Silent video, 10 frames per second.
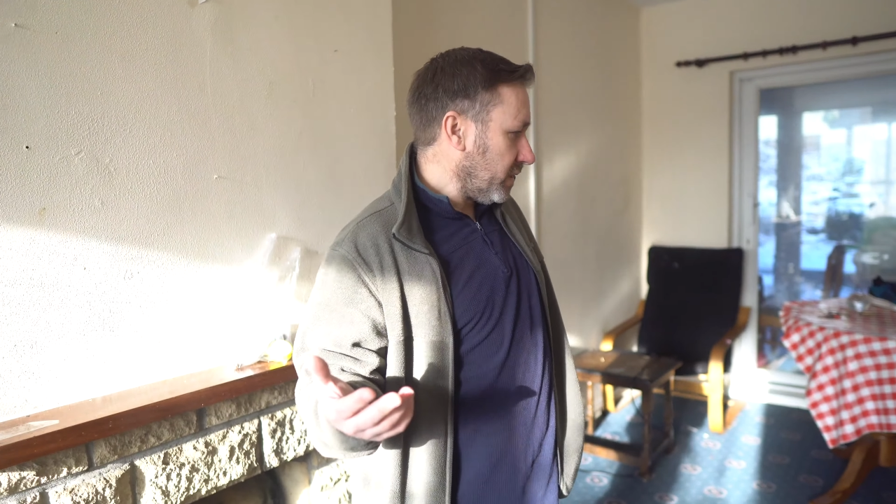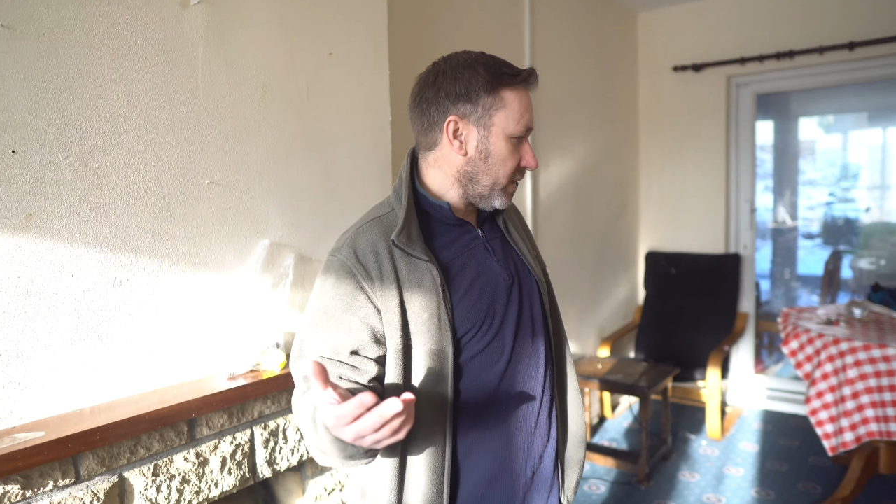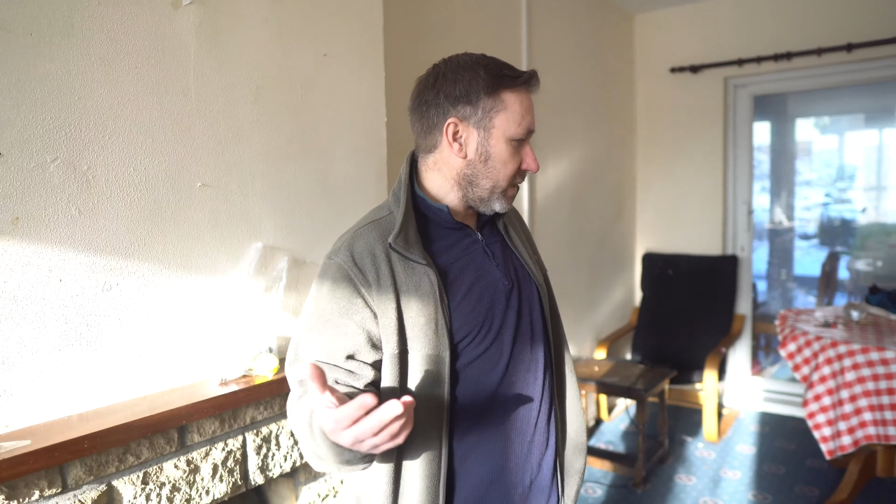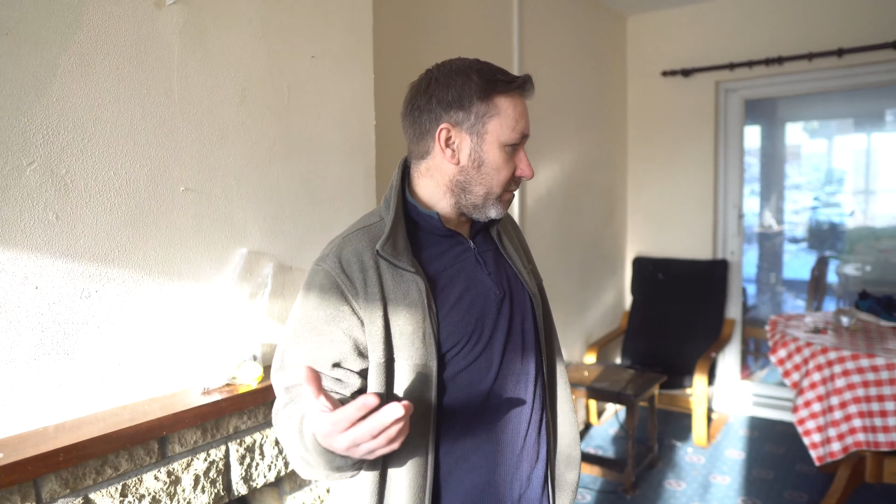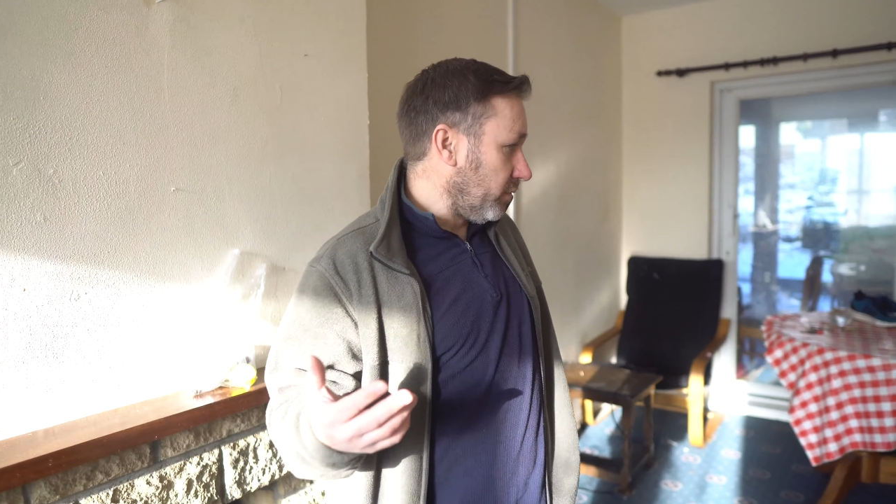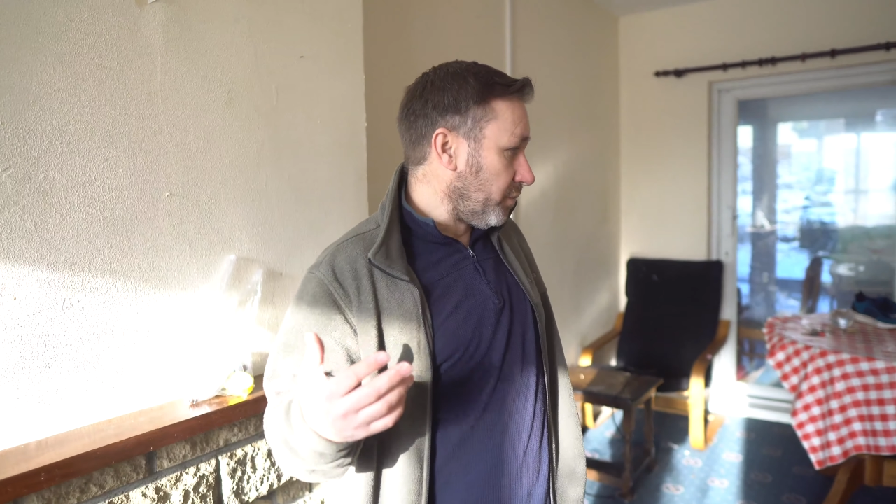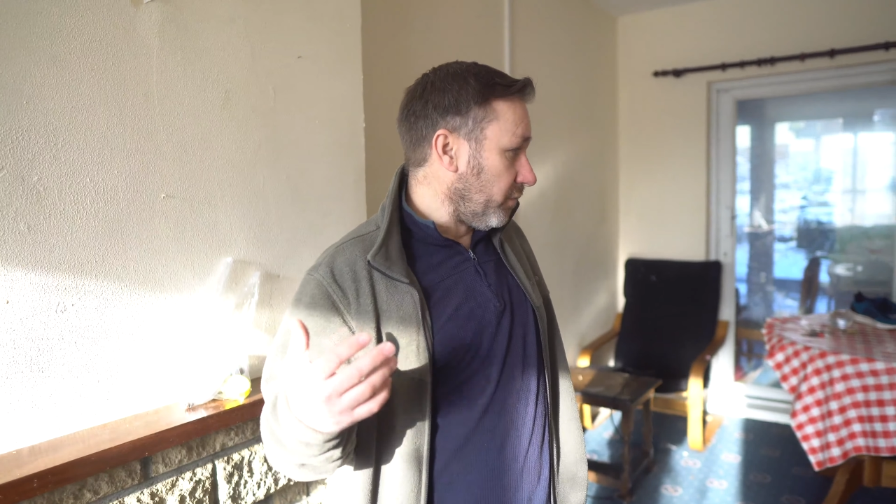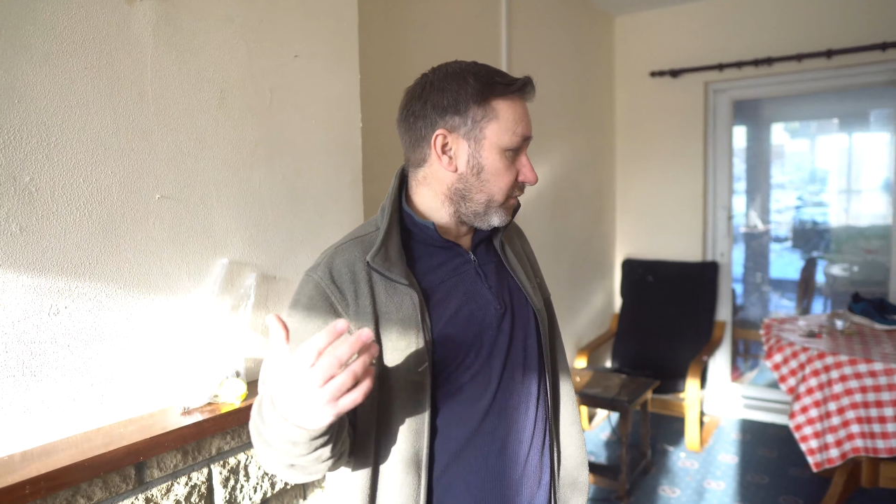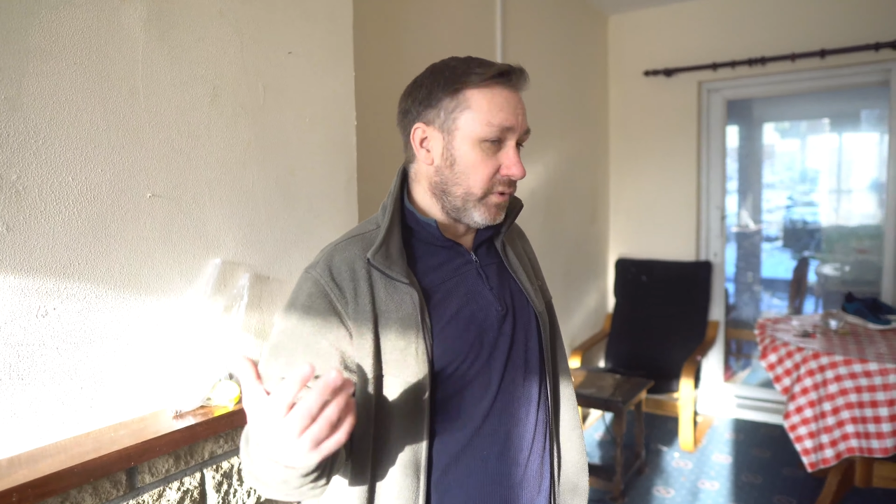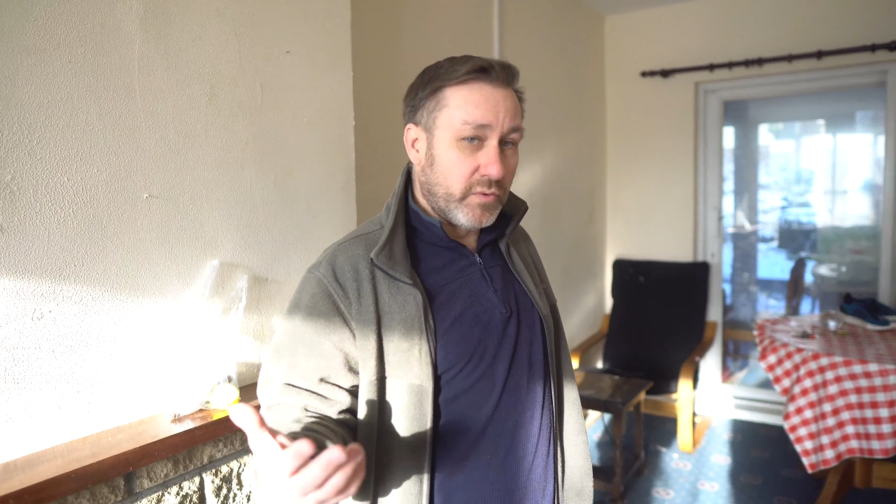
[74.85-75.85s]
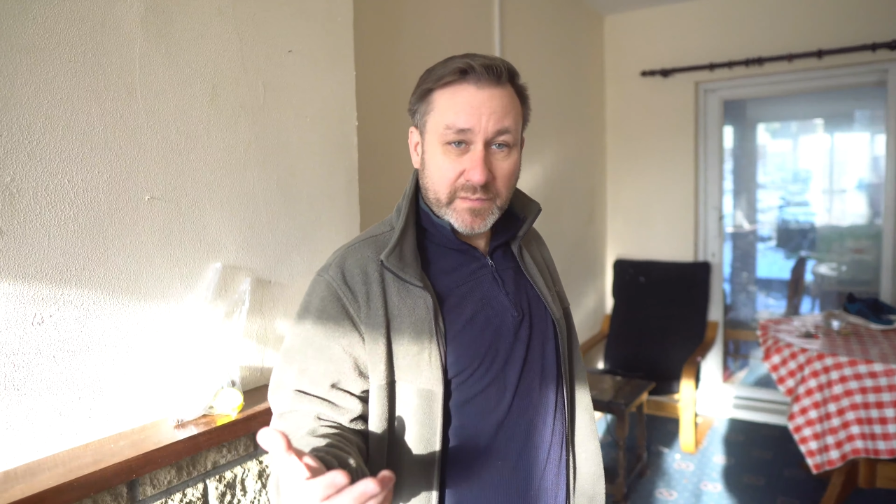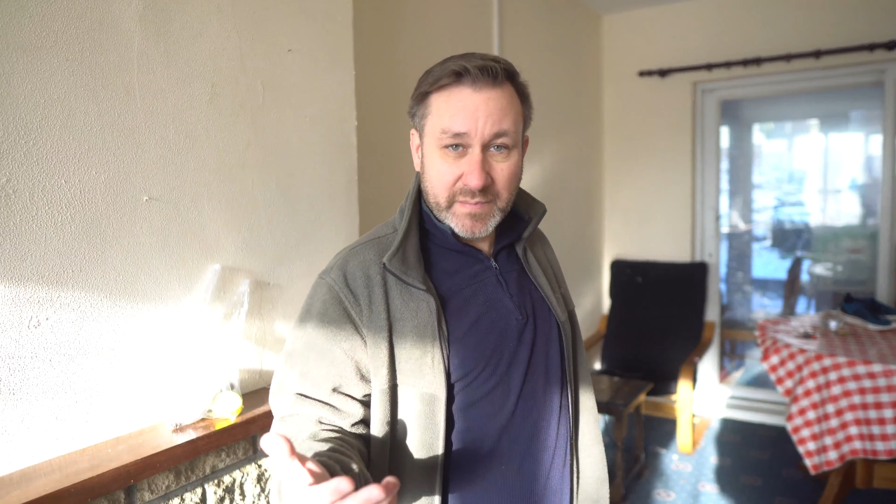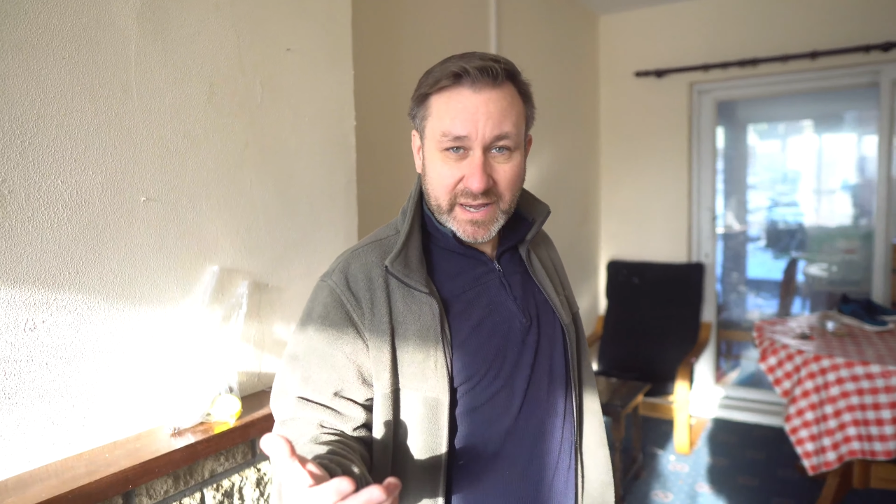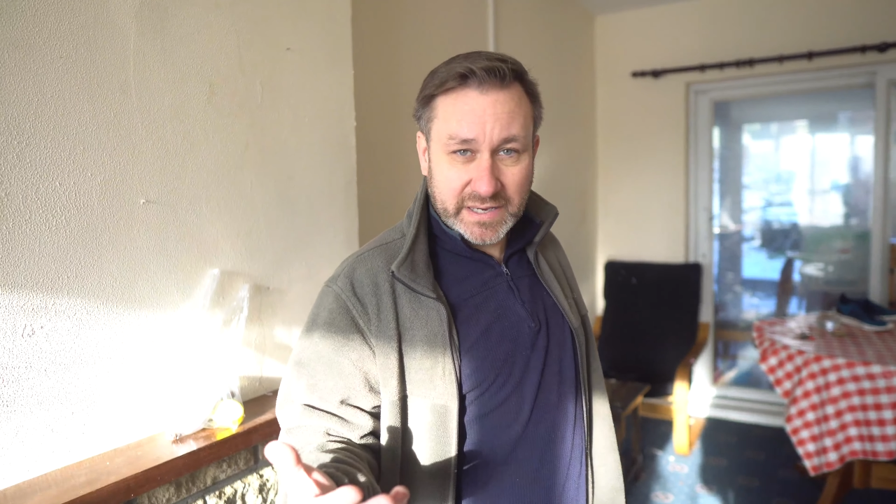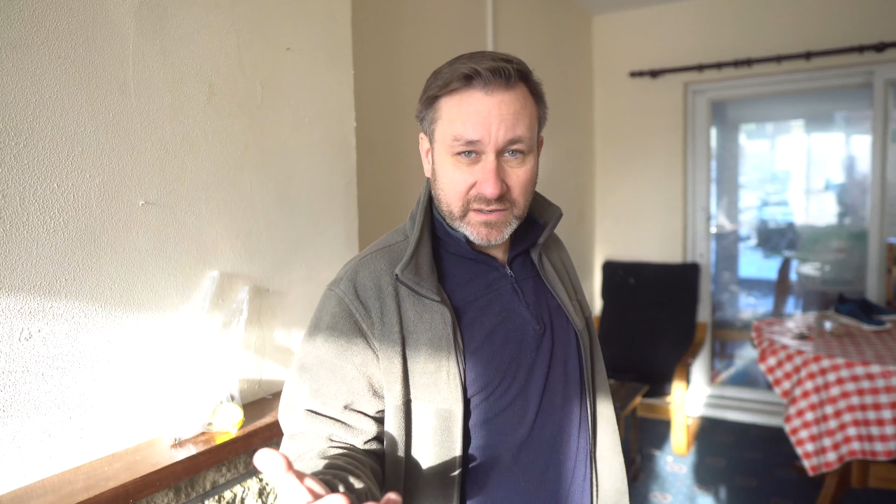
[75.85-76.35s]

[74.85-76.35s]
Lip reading: We'll put flooring back